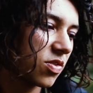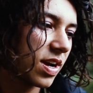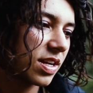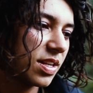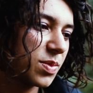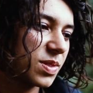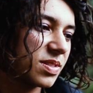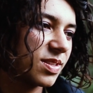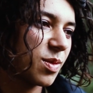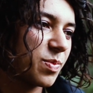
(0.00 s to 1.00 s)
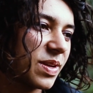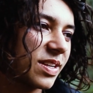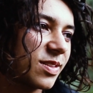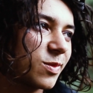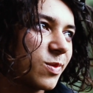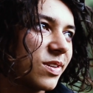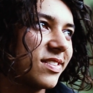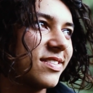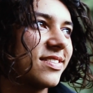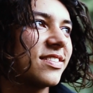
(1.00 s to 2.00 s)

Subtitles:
Crackley was a big one.